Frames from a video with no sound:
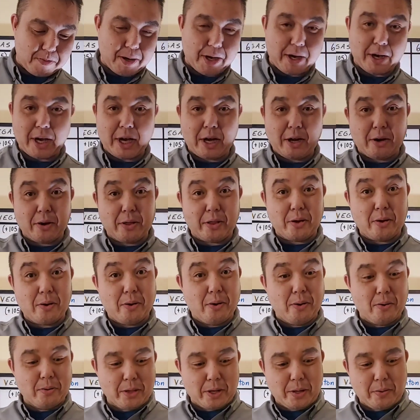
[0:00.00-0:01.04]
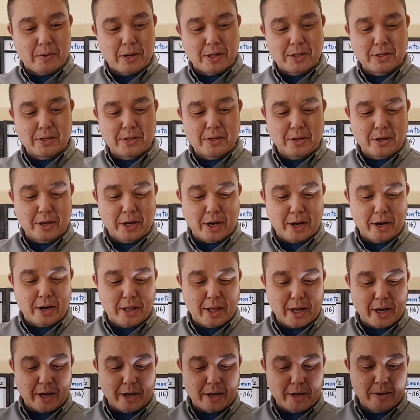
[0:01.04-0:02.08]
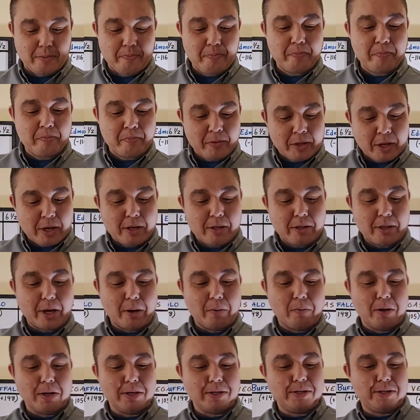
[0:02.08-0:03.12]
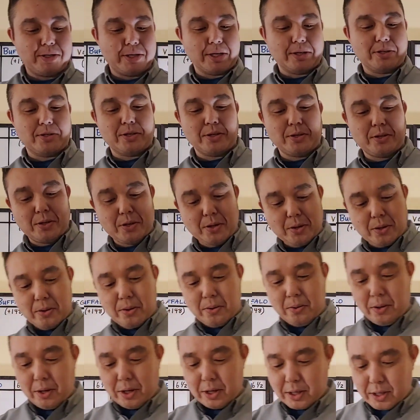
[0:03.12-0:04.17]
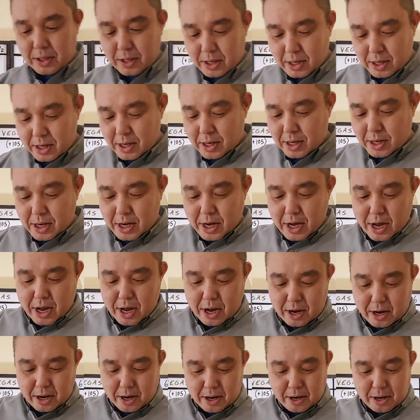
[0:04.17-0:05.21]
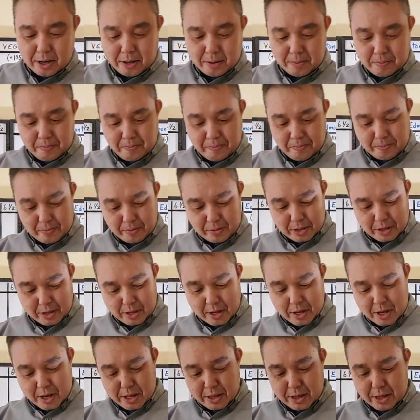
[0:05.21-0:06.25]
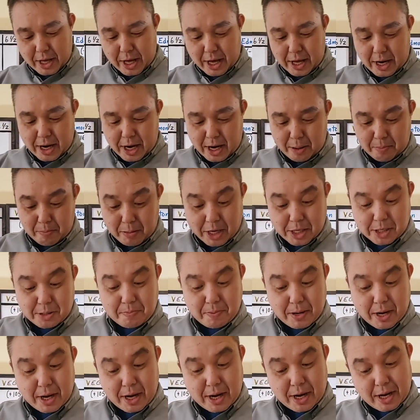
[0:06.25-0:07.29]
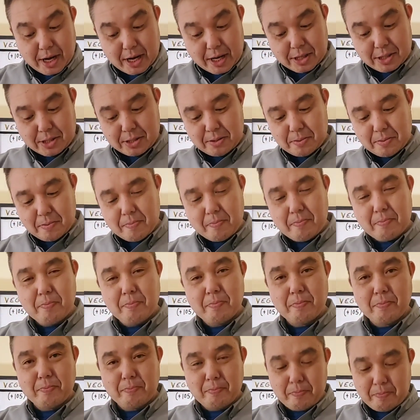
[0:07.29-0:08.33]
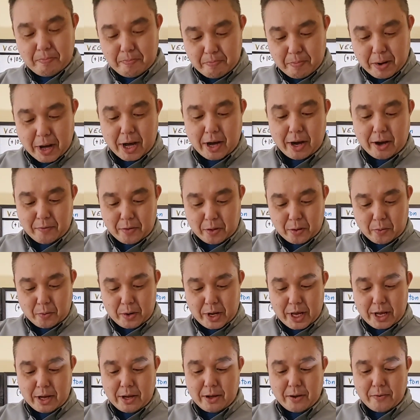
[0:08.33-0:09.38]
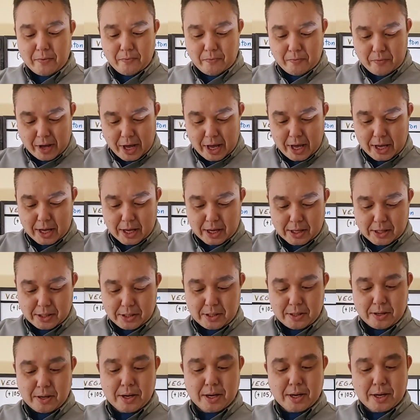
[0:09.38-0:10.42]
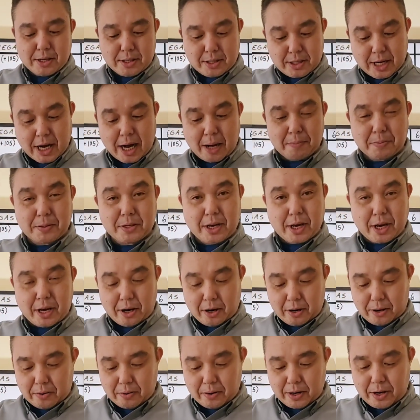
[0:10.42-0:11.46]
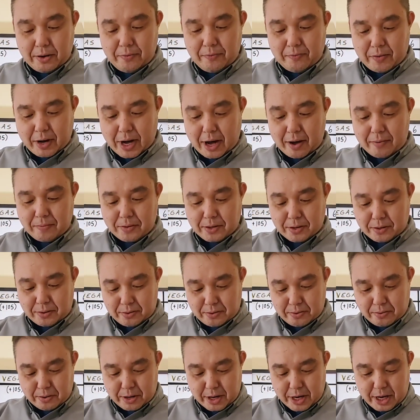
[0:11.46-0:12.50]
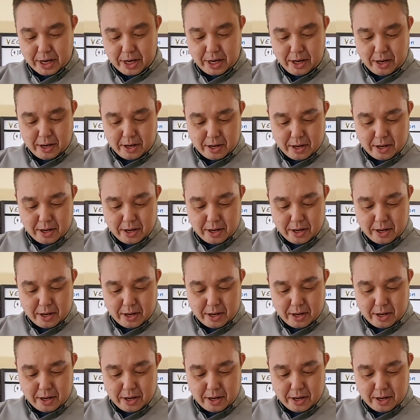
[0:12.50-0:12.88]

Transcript: Bet Ed are the only ones that took Carolina. They won six to two. Um, then on Best Bet Ed's bet of the week, Vegas topped Calgary five to three.